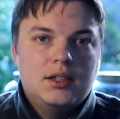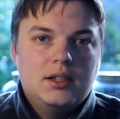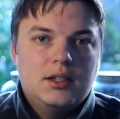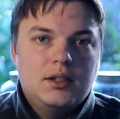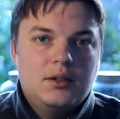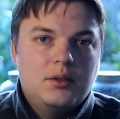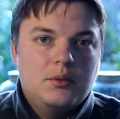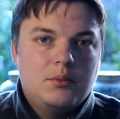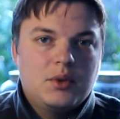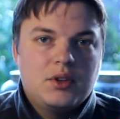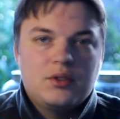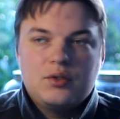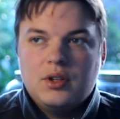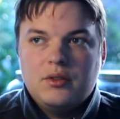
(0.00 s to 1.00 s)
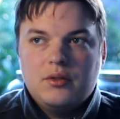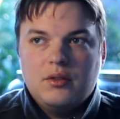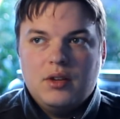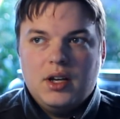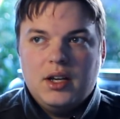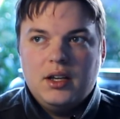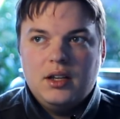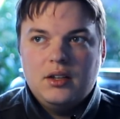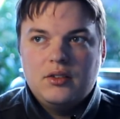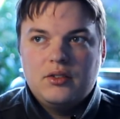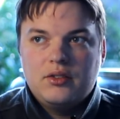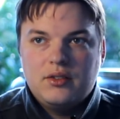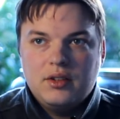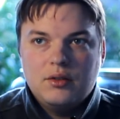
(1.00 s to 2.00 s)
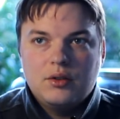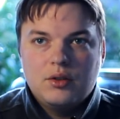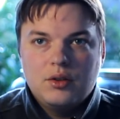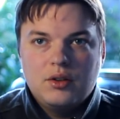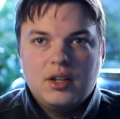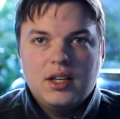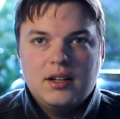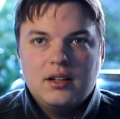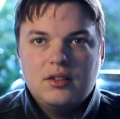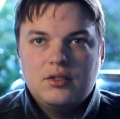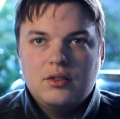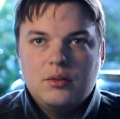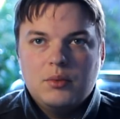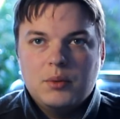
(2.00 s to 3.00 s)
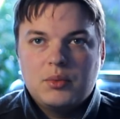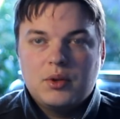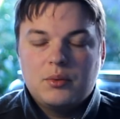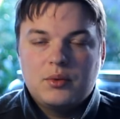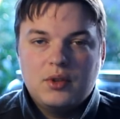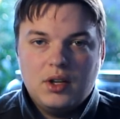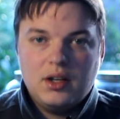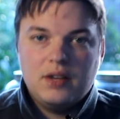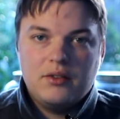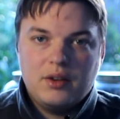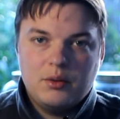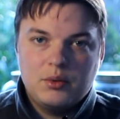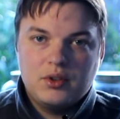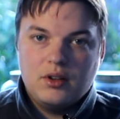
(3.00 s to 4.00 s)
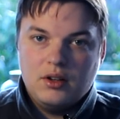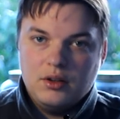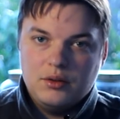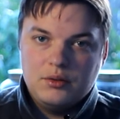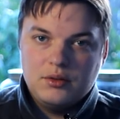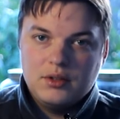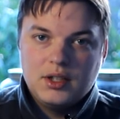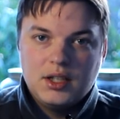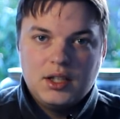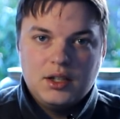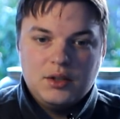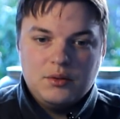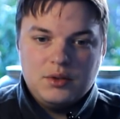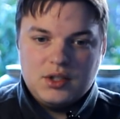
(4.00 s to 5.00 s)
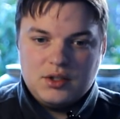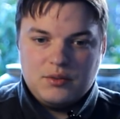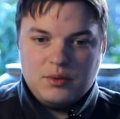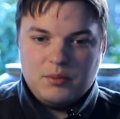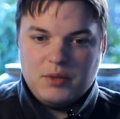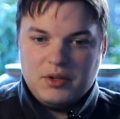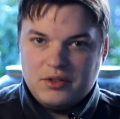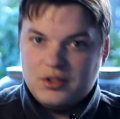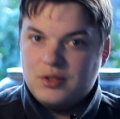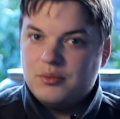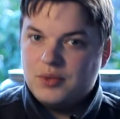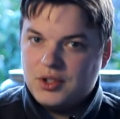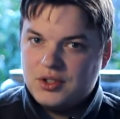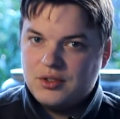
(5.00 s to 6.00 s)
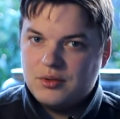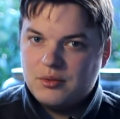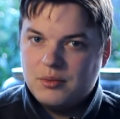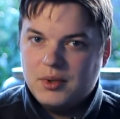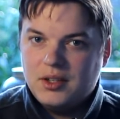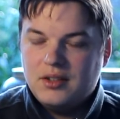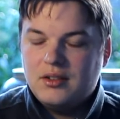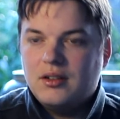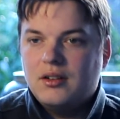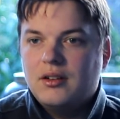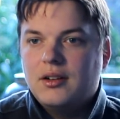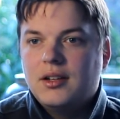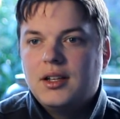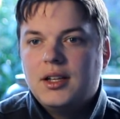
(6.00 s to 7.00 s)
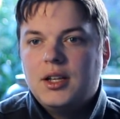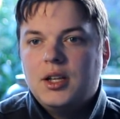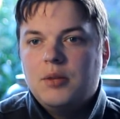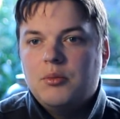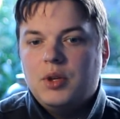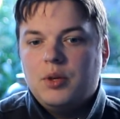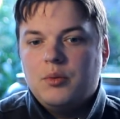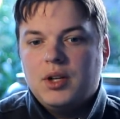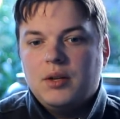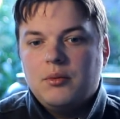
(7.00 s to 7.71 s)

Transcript: But the travel, I still could get into the bump stops, not if I was alone, which is what my first impressions were based on, but when